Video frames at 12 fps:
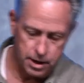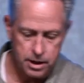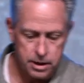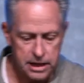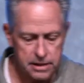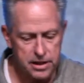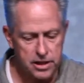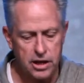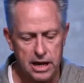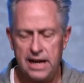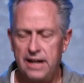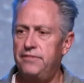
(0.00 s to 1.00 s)
And then you
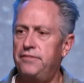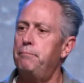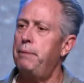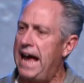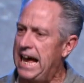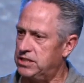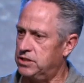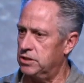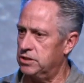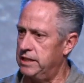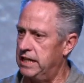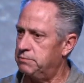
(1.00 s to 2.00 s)
have
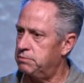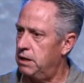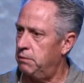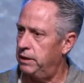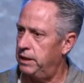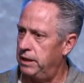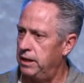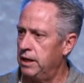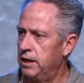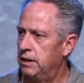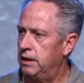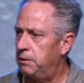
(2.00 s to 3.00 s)
pastors, and that's probably
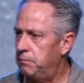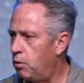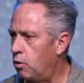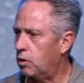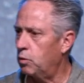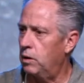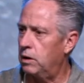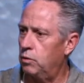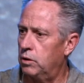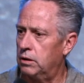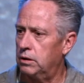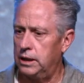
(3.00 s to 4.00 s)
uh, more where,
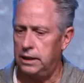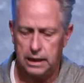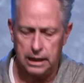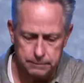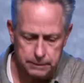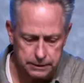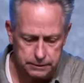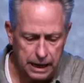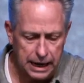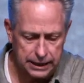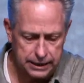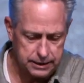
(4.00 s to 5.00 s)
where uh,
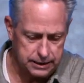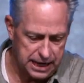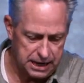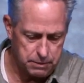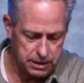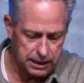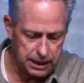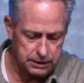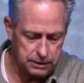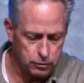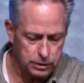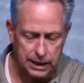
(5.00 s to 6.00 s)
I came in. I,
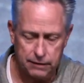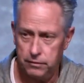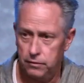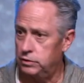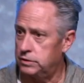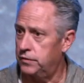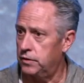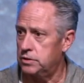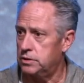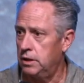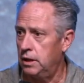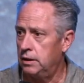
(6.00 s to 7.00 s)
when I was
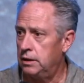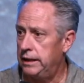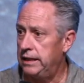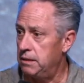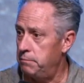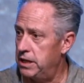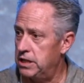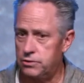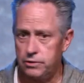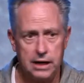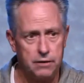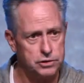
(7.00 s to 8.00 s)
first in the
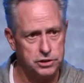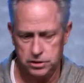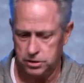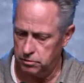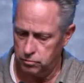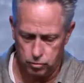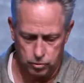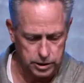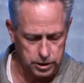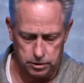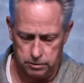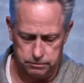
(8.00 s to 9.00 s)
ministry, I was just a
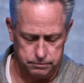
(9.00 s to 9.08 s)
real...